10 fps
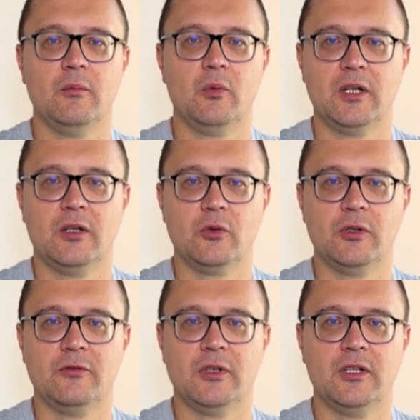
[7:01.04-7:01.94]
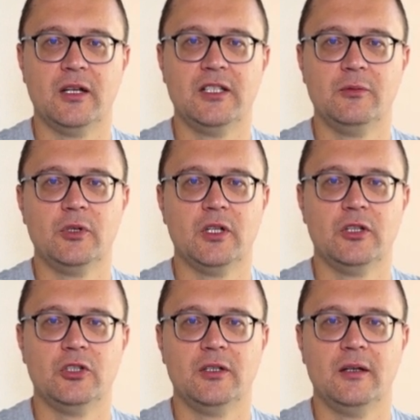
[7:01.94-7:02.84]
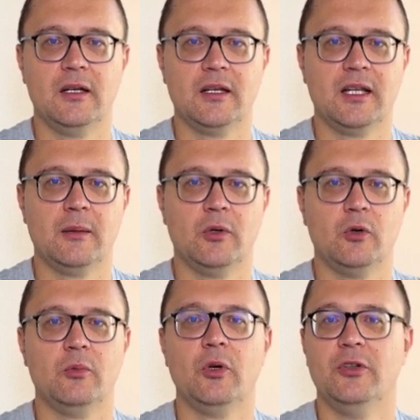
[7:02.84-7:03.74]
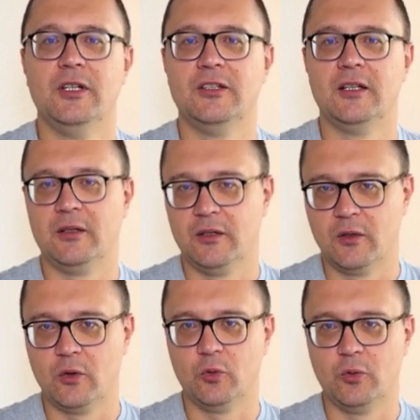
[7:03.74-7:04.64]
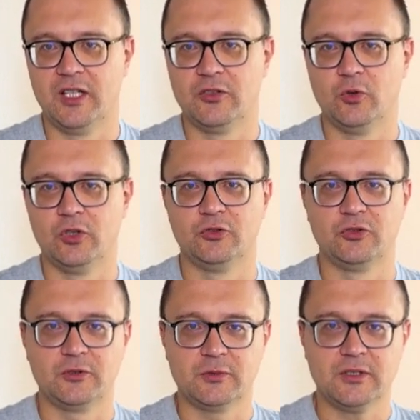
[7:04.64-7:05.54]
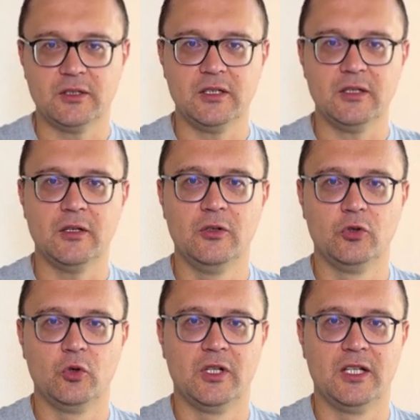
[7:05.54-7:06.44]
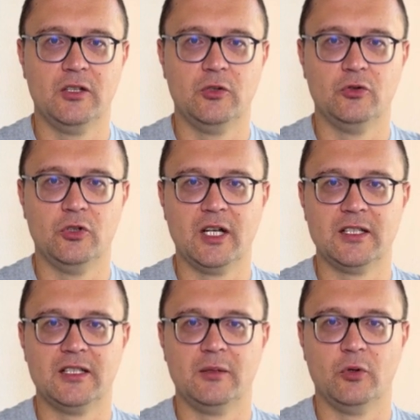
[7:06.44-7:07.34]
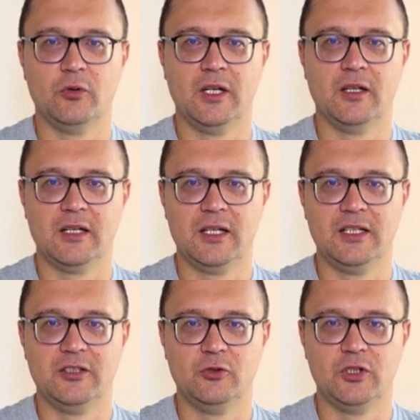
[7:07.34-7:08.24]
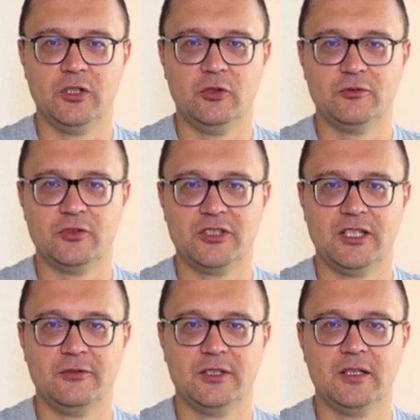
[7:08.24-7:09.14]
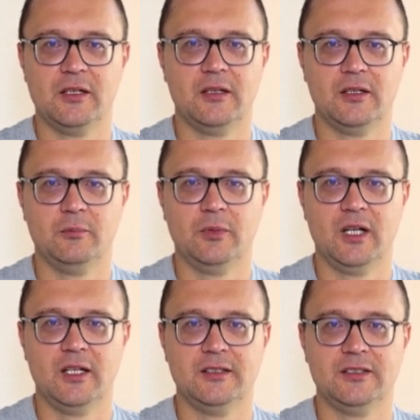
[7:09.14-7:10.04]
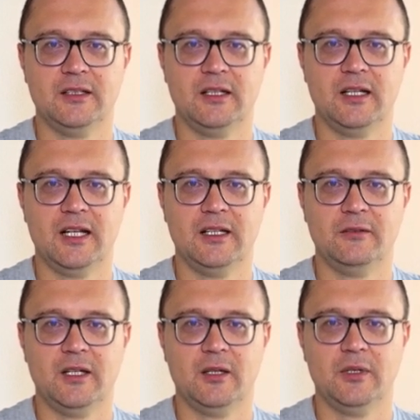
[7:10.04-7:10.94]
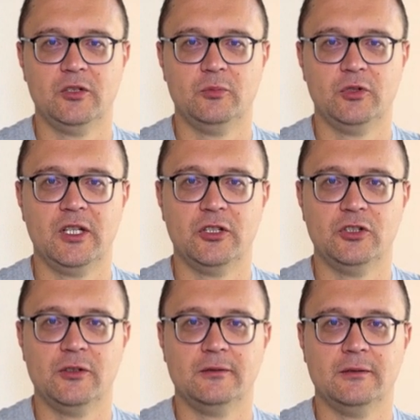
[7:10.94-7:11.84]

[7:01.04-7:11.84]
Whether you're in fertilizer production, chemical processing, or wastewater treatment, controlling and neutralizing ammonia is critical for safety, compliance, and environmental protection,